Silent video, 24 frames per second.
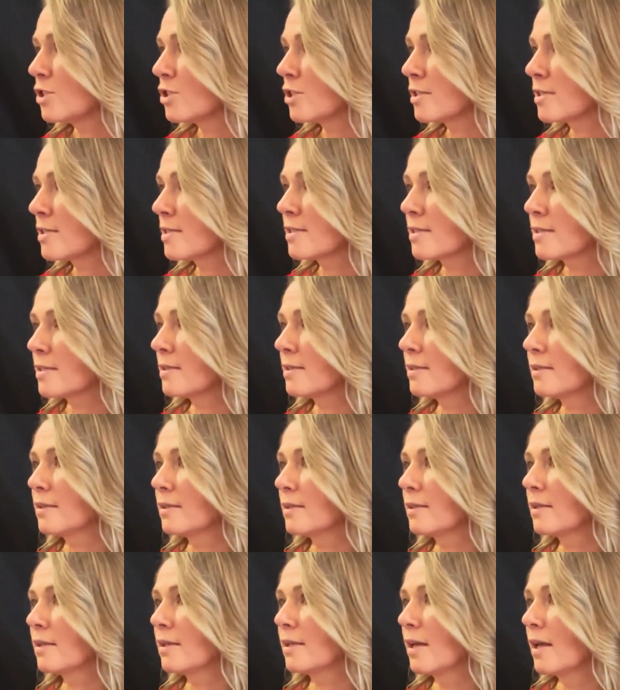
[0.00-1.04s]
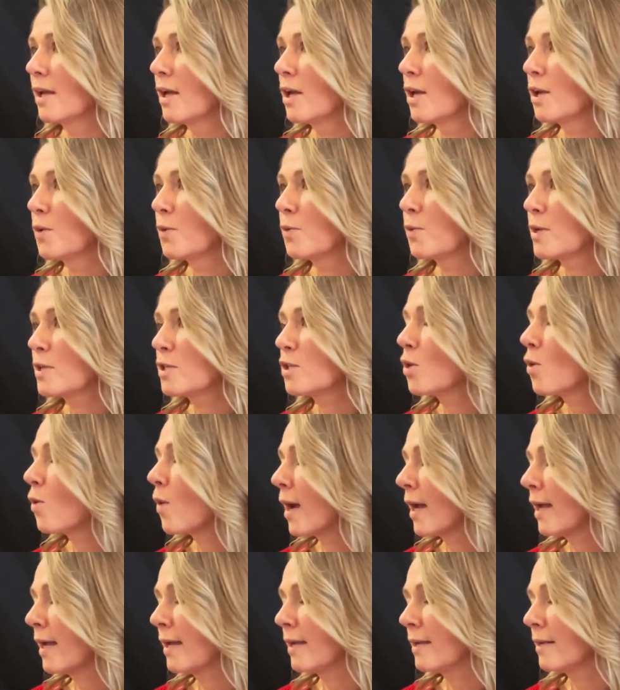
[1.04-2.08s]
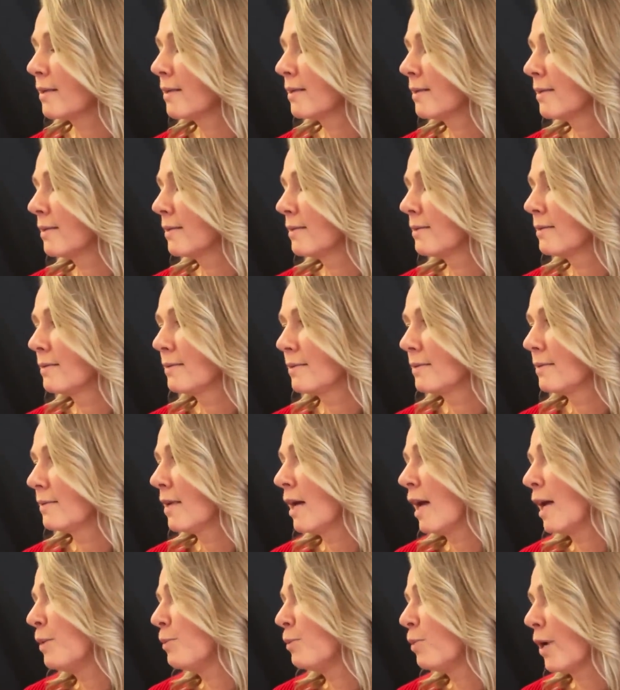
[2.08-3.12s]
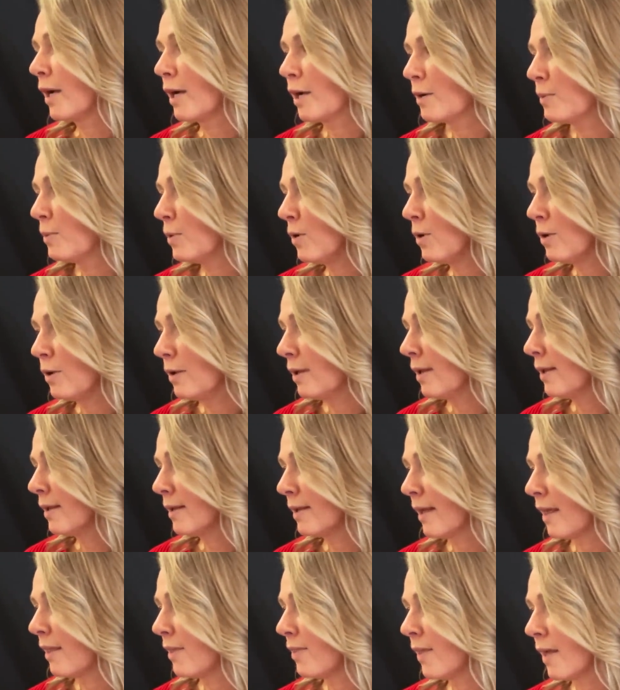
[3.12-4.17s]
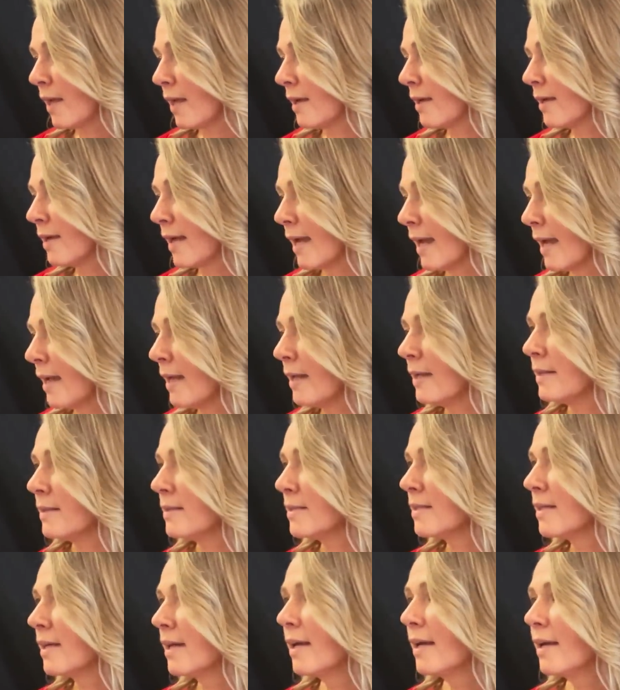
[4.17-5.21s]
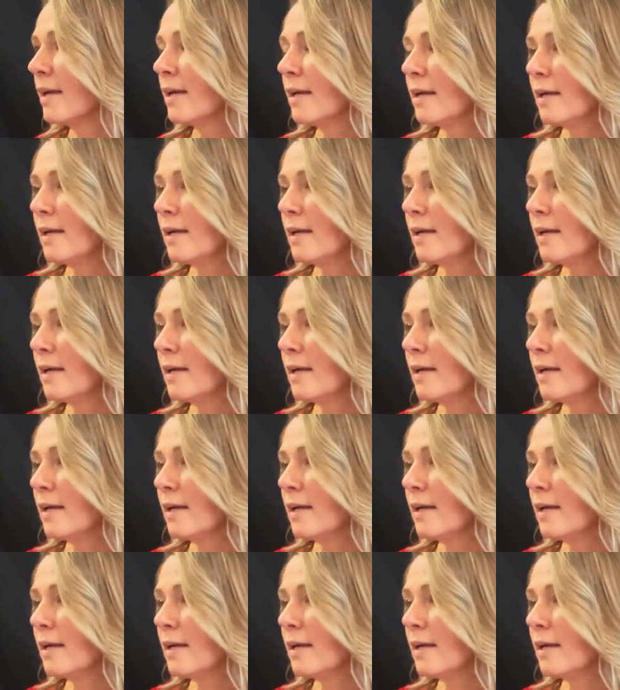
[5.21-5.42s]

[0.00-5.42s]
just was quite unbreakable, I think. And